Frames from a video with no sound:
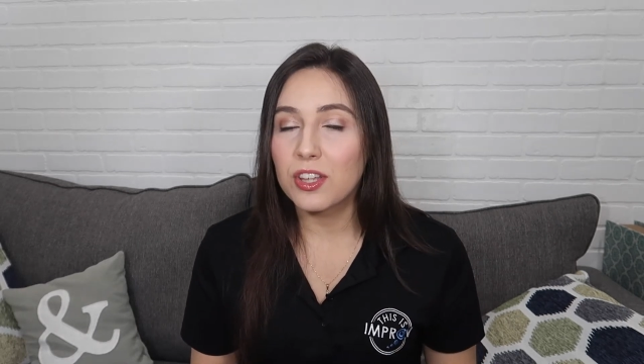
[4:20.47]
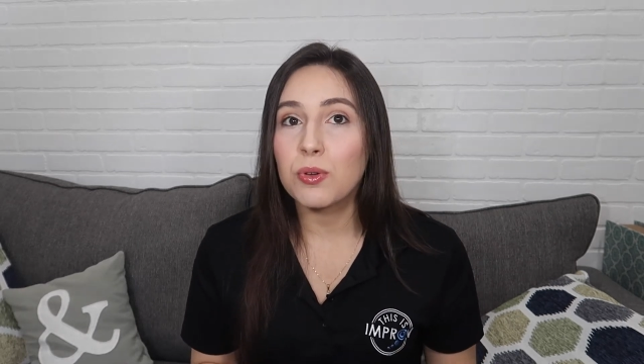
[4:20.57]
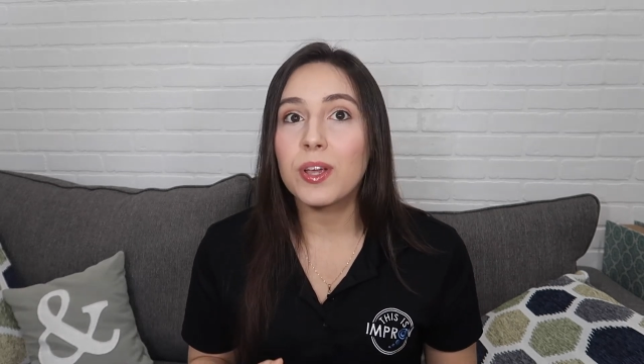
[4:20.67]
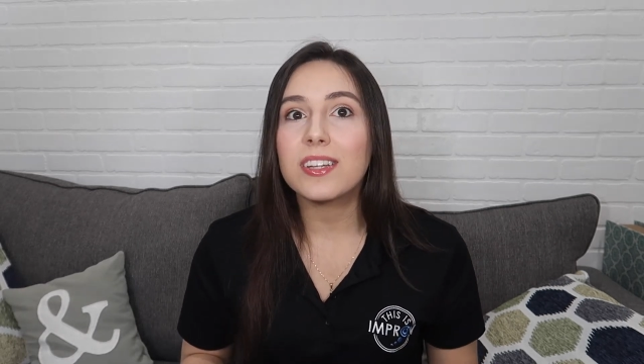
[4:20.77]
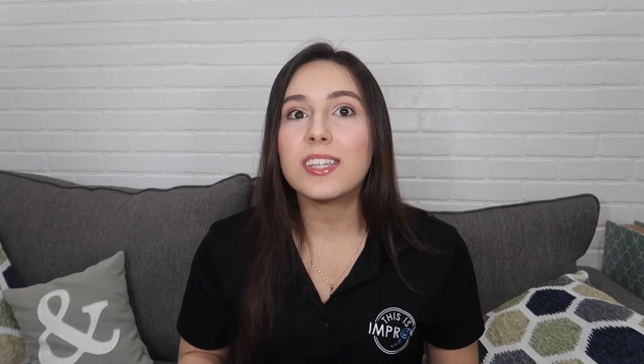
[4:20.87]

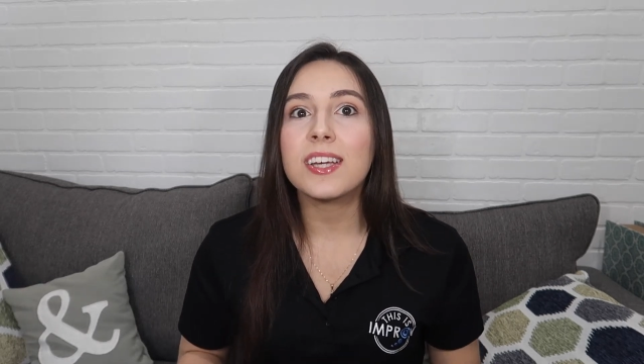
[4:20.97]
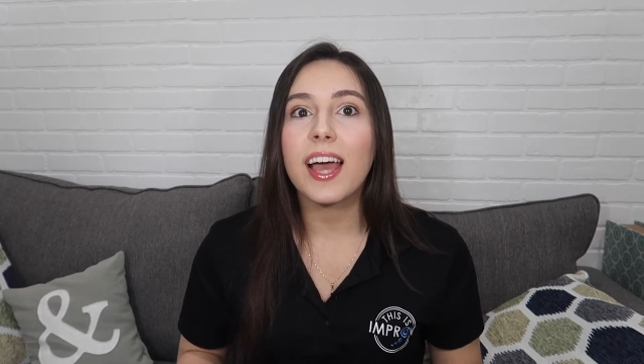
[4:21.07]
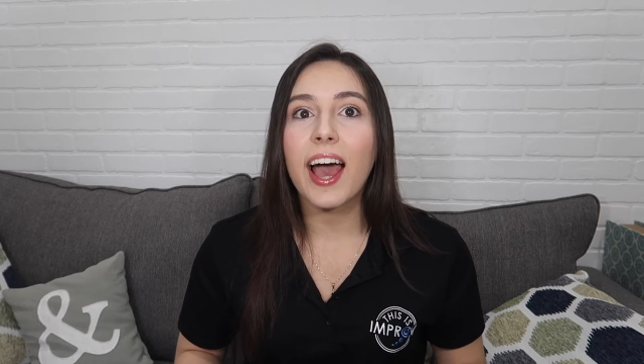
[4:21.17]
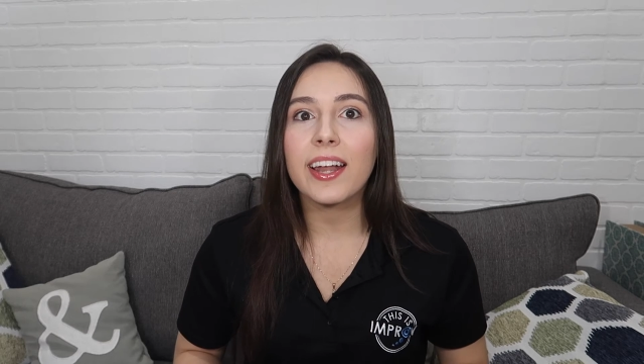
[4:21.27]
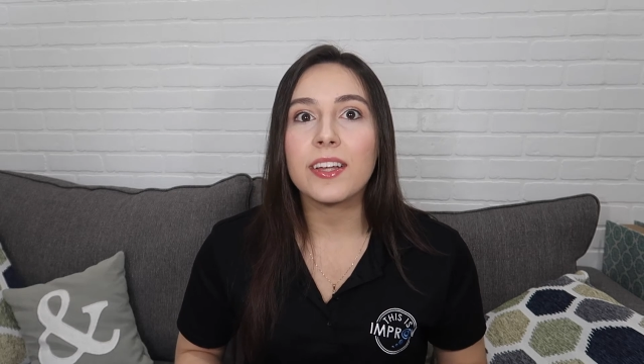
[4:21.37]
You get to
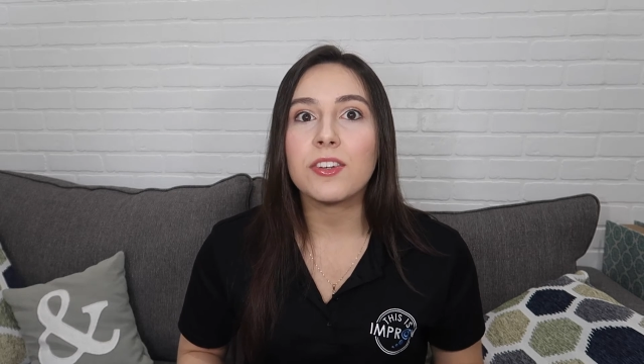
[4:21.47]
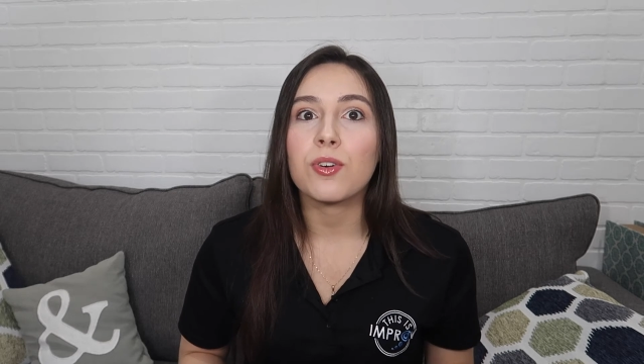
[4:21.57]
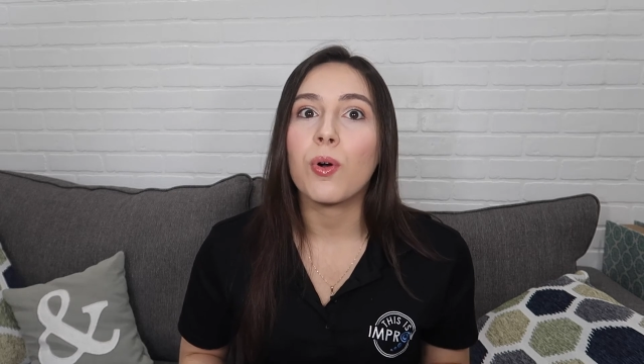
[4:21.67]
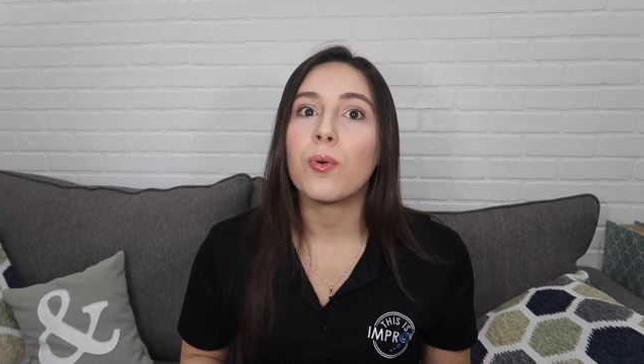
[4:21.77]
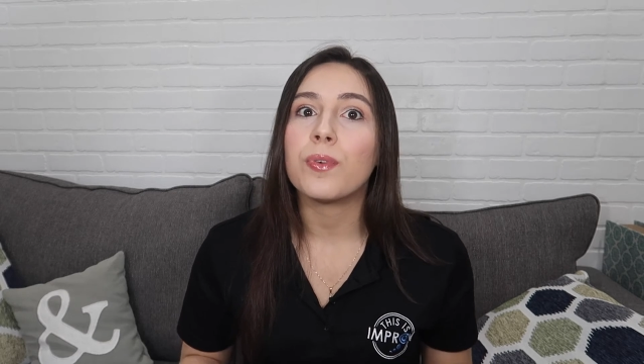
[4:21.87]
add in
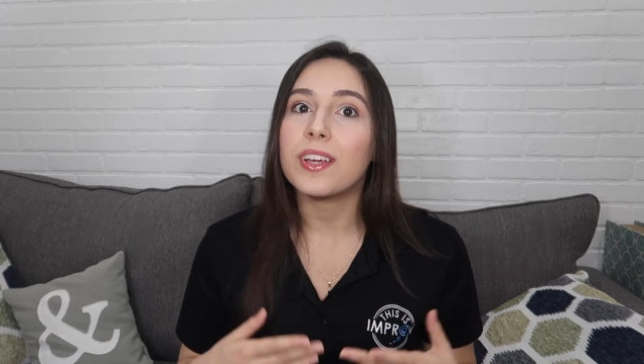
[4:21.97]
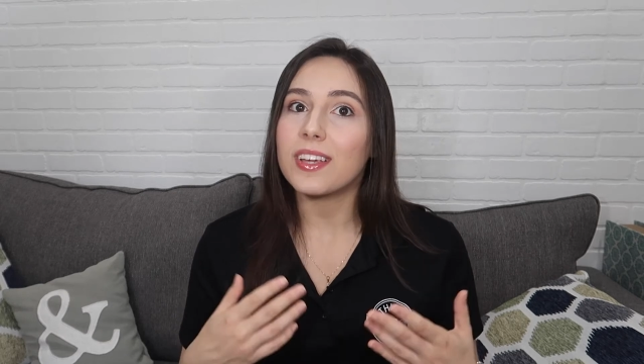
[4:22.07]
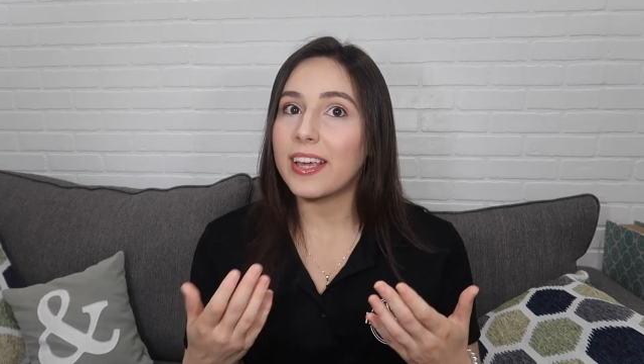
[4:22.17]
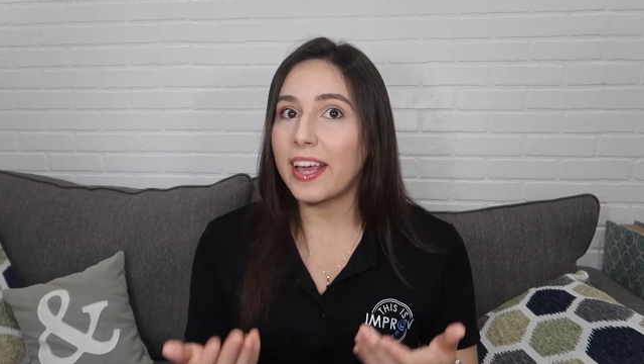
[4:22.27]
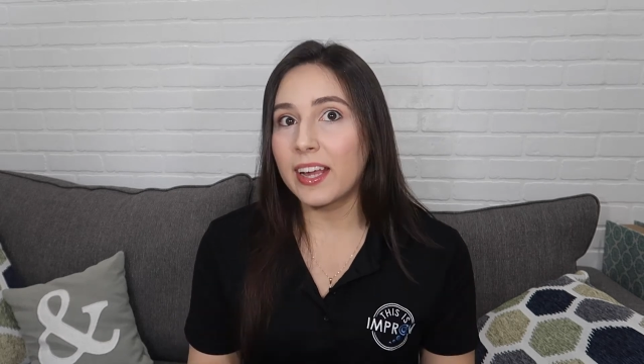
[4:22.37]
your
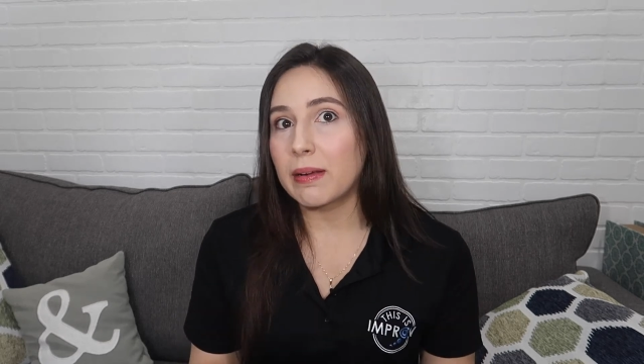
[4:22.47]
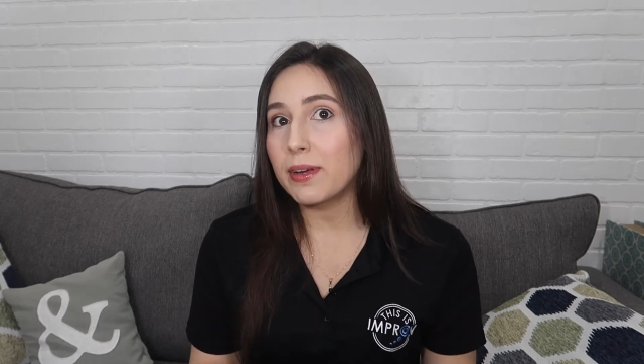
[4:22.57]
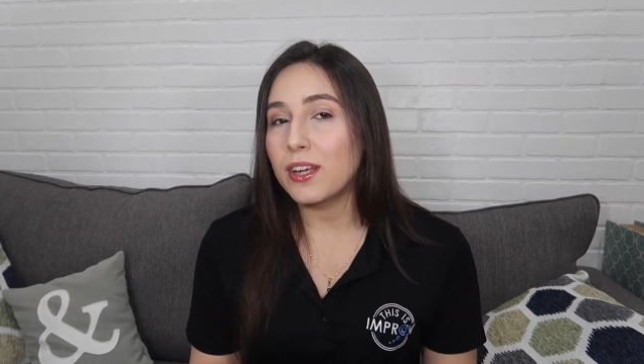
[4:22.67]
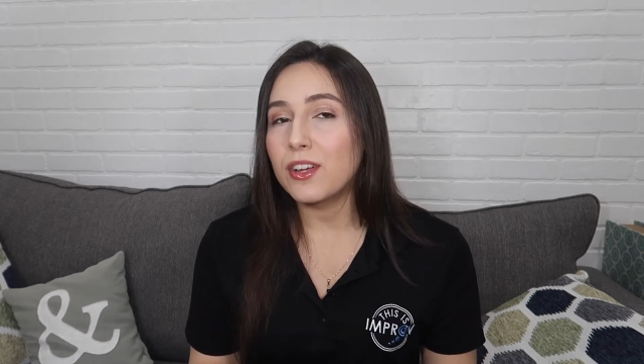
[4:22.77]
own game